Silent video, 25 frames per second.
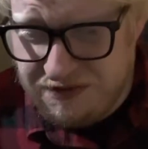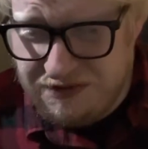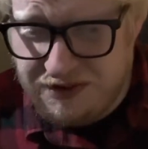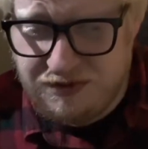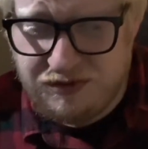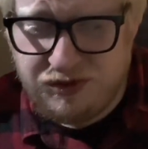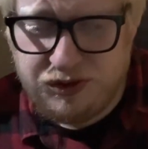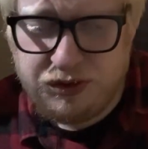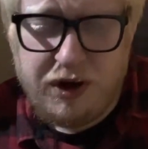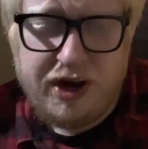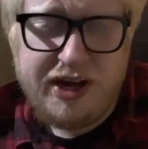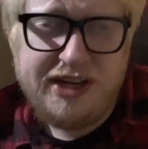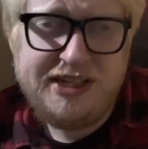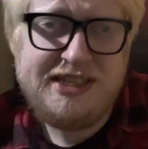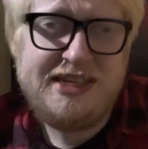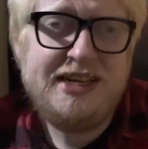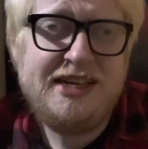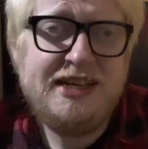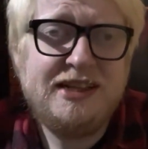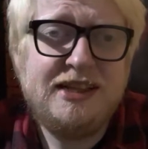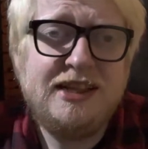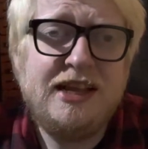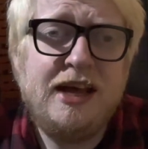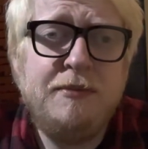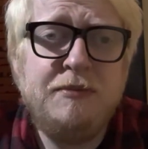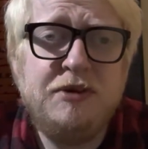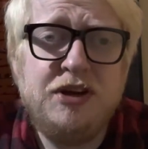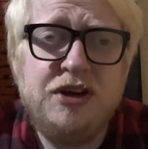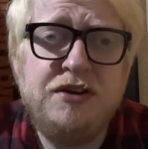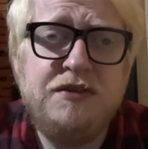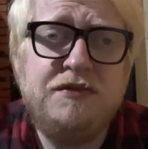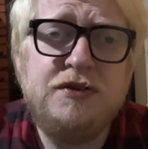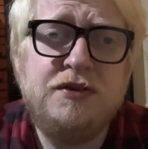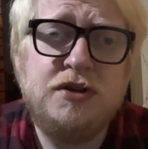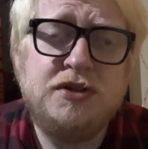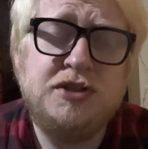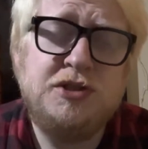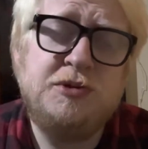you've tried it, let me know your
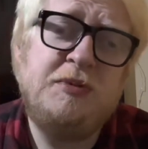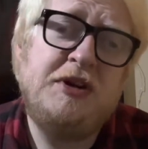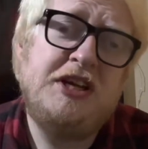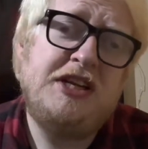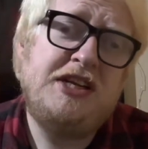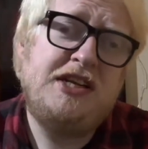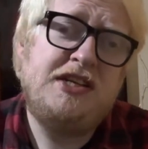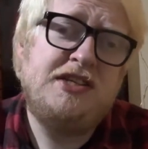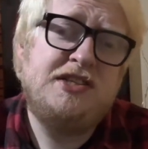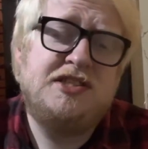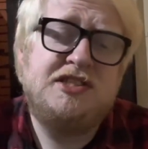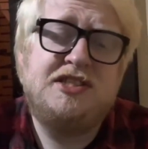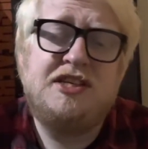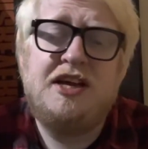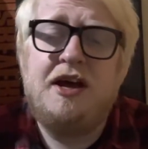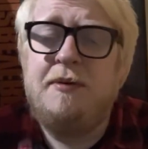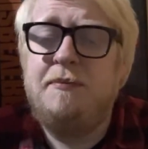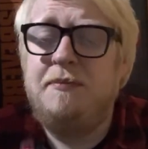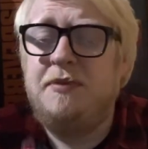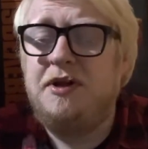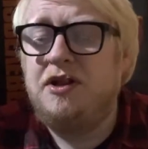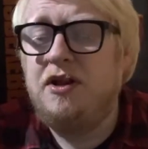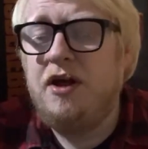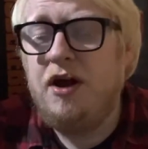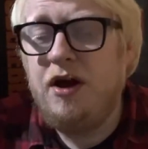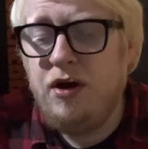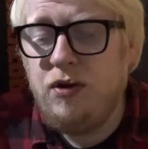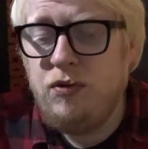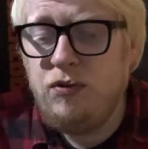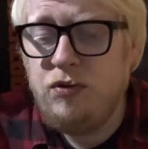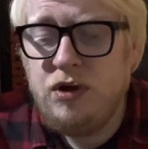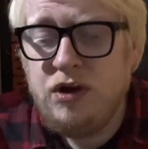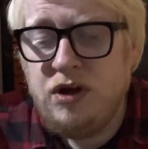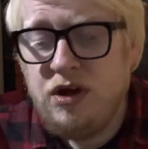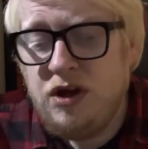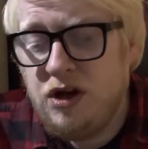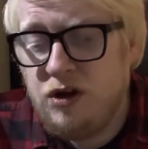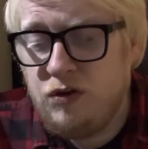thoughts and opinions down below.
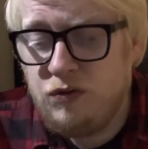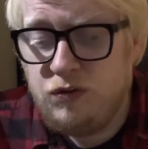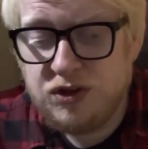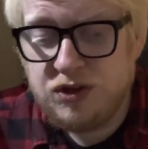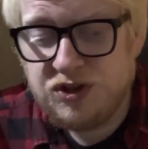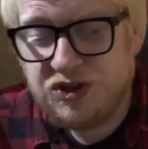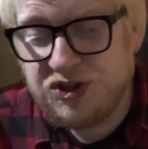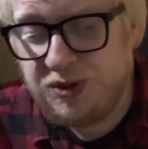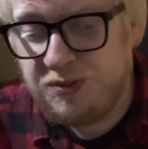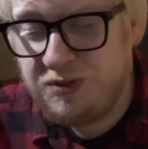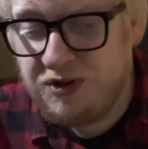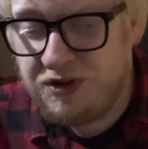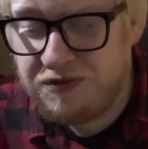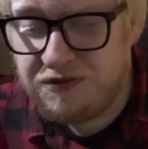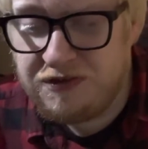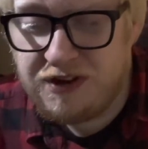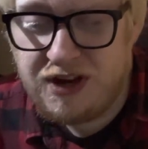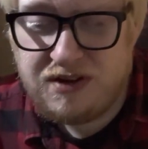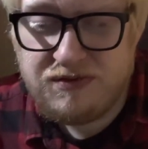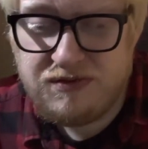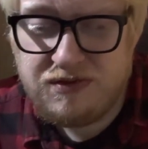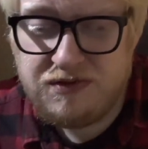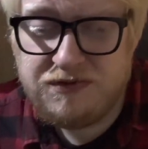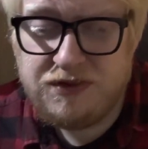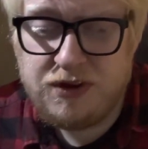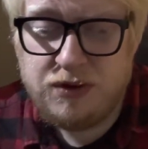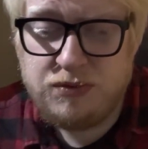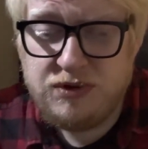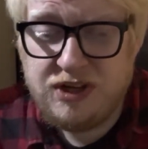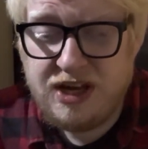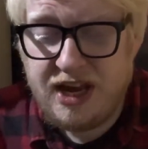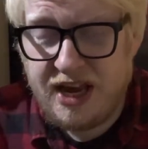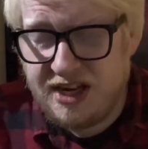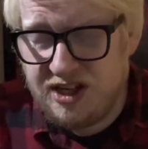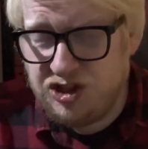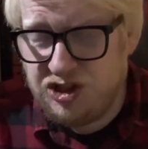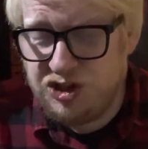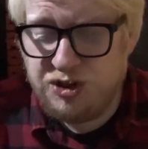What's some of your favourite
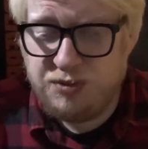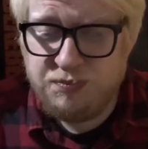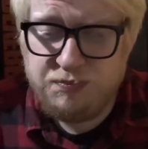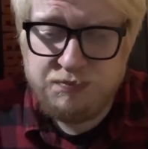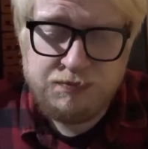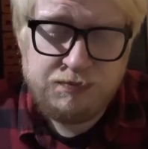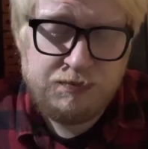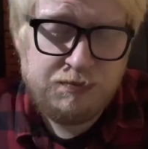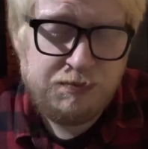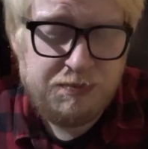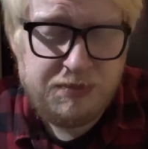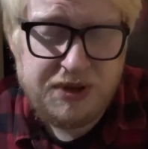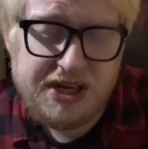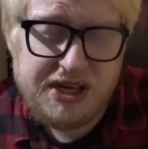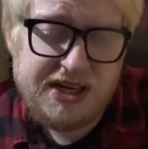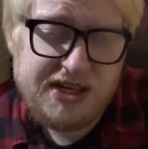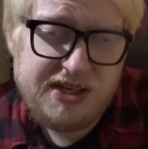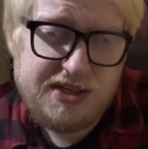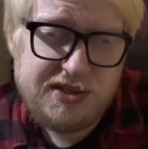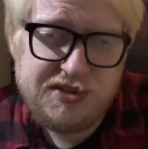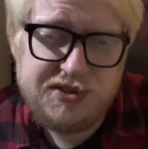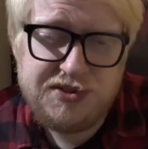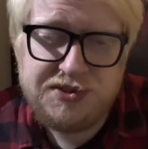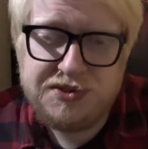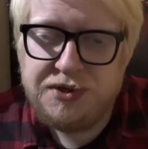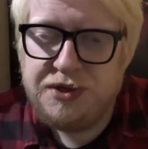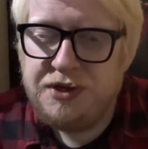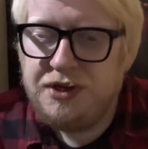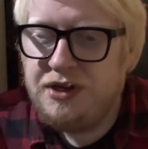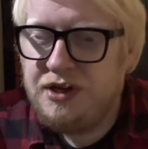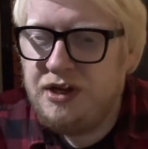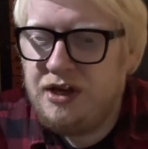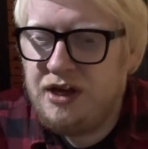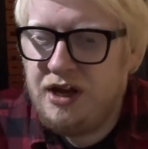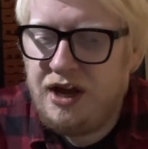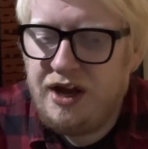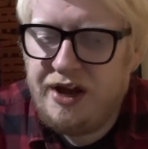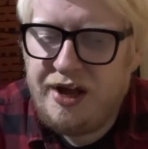Vocation beers?
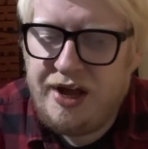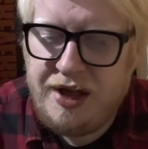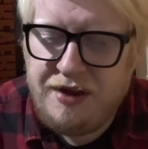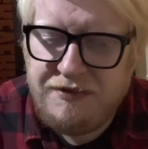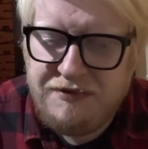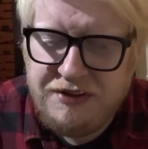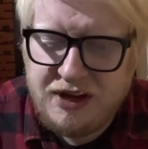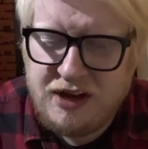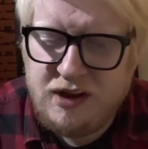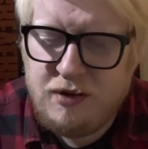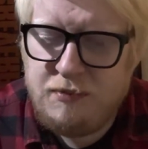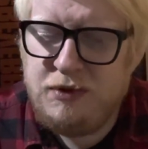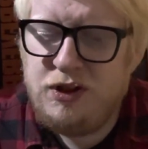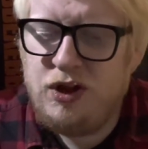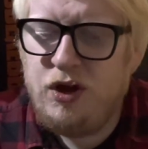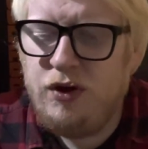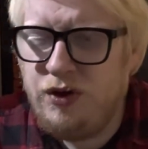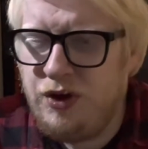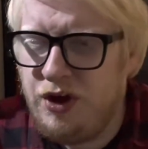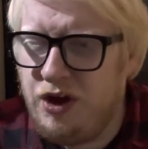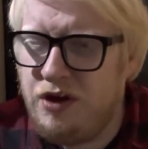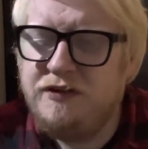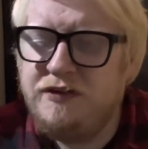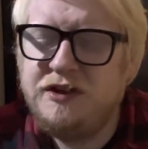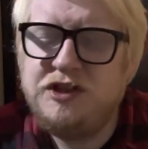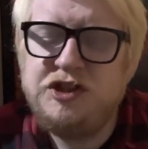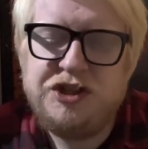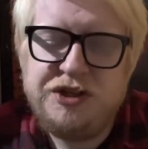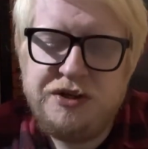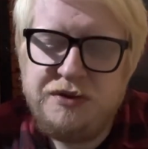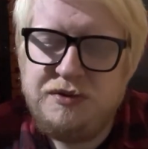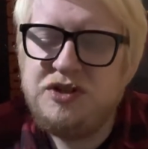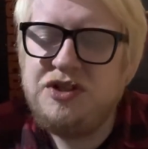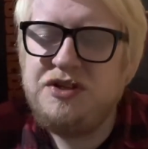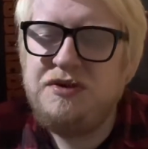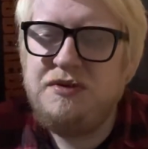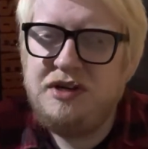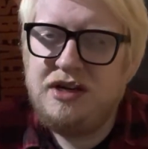I think I'm long overdue
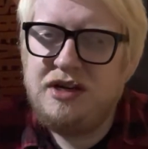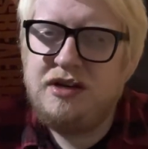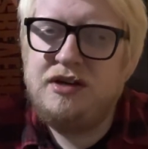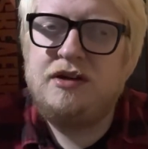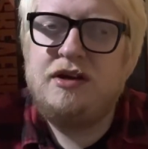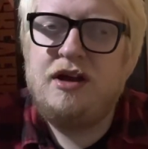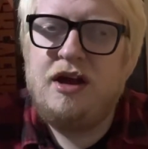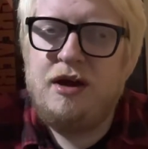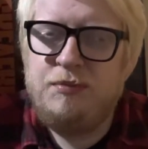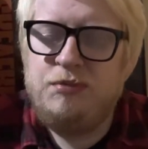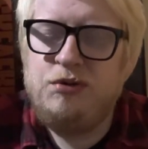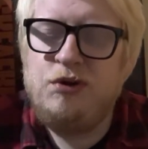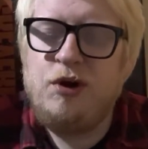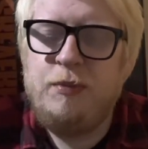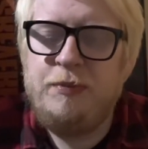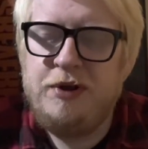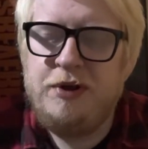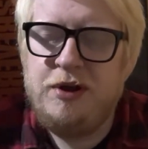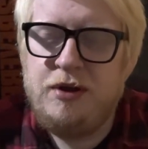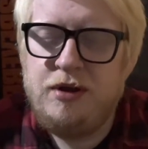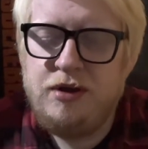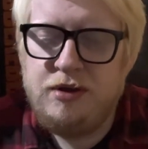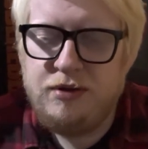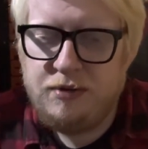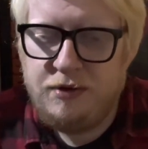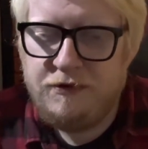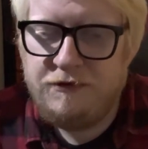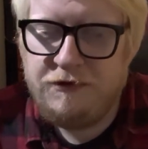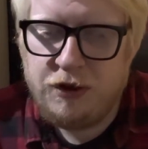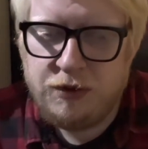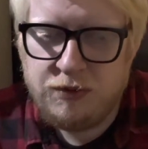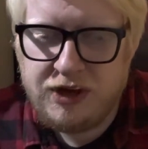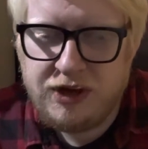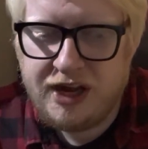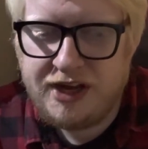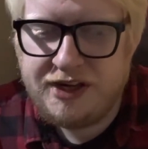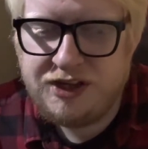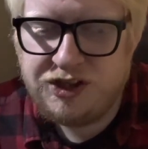doing a proper
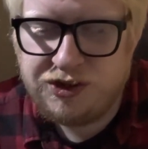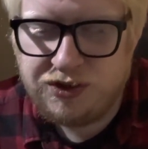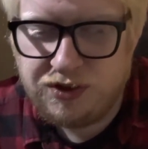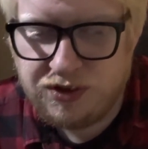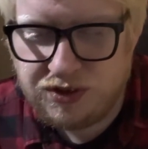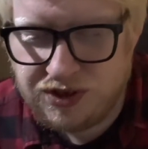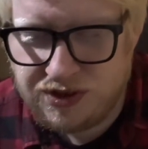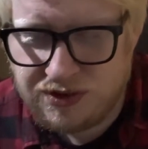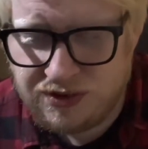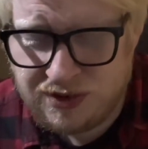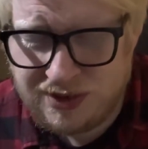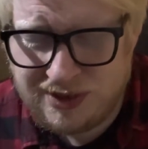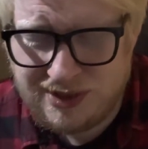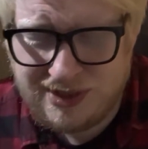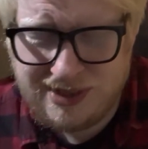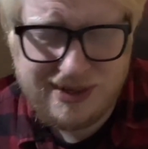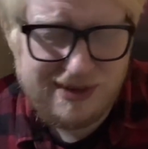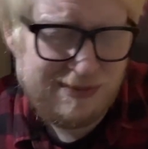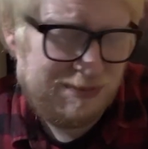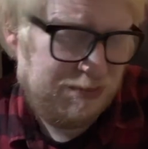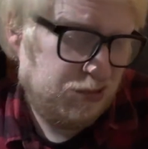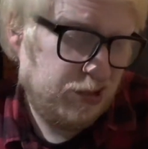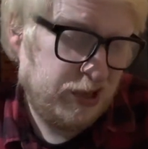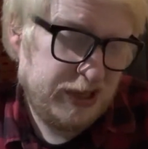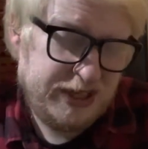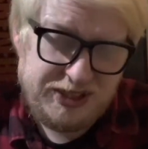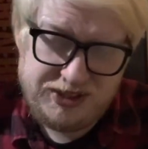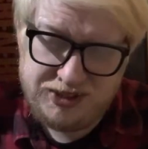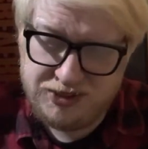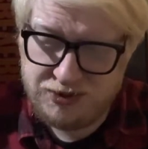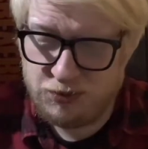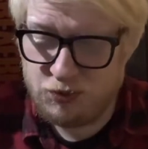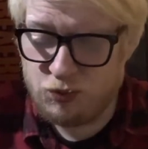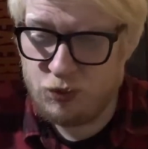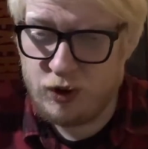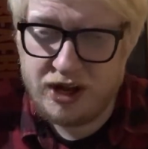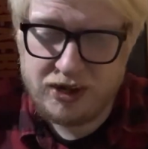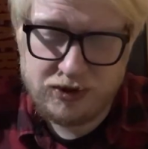Vocation order, because prices are
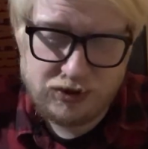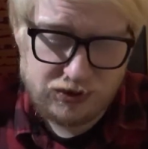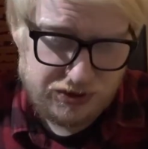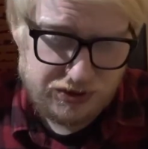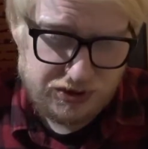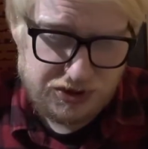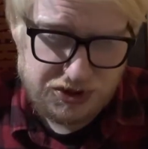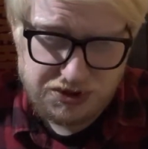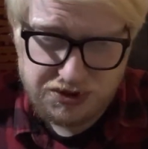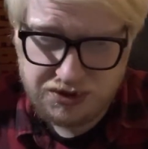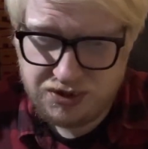well good.